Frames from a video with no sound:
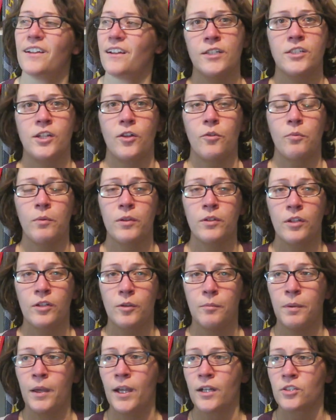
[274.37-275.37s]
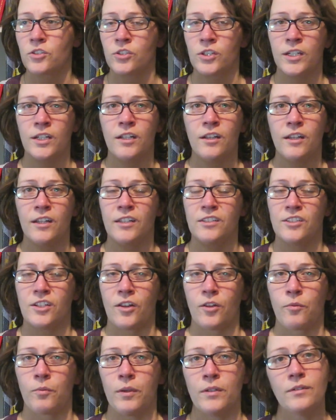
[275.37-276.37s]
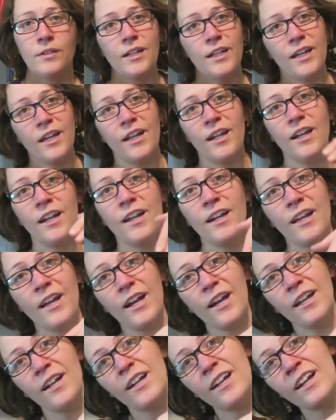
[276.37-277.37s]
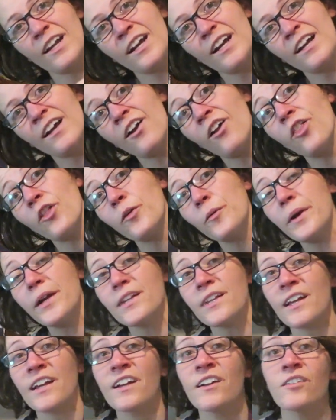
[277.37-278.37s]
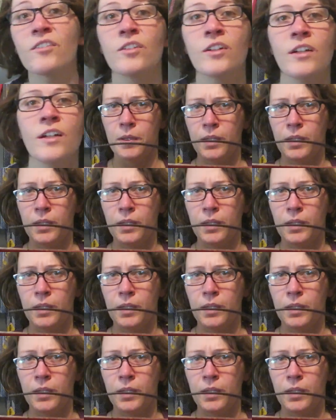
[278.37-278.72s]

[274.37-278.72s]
I just went on the packed trail and just went la la la la la all the way down.